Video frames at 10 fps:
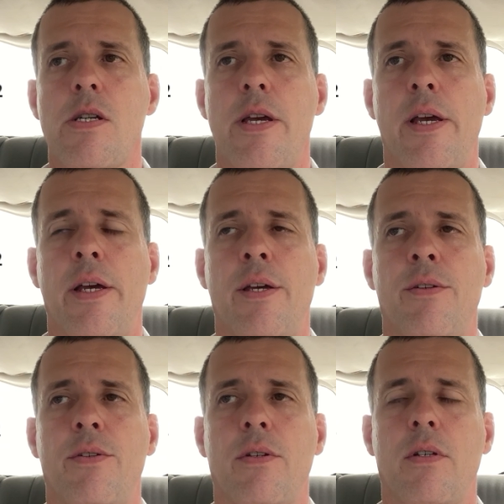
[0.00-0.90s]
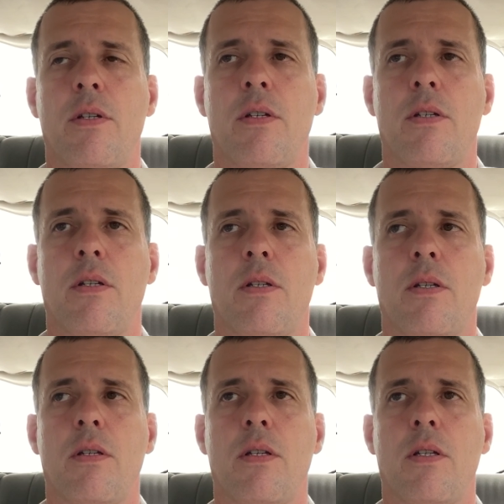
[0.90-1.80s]
and
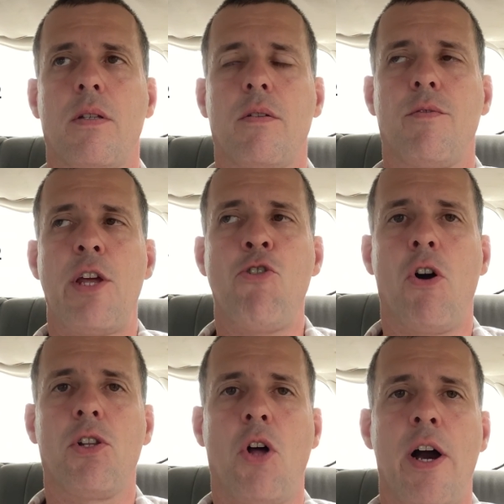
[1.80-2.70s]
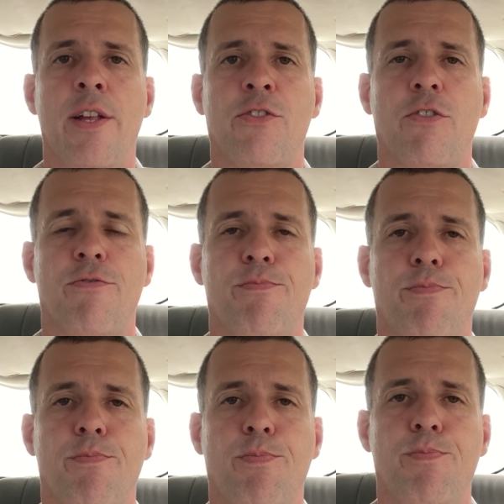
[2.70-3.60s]
they're not lines of
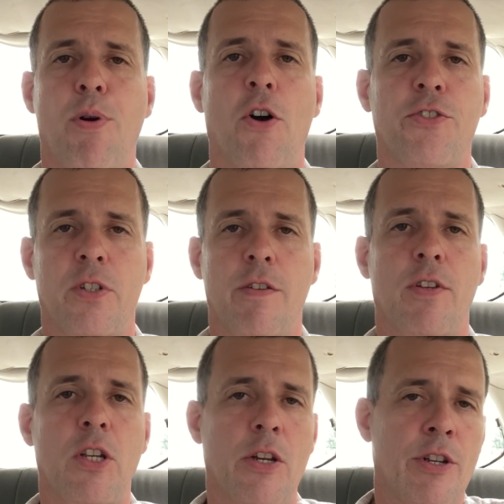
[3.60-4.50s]
positivity.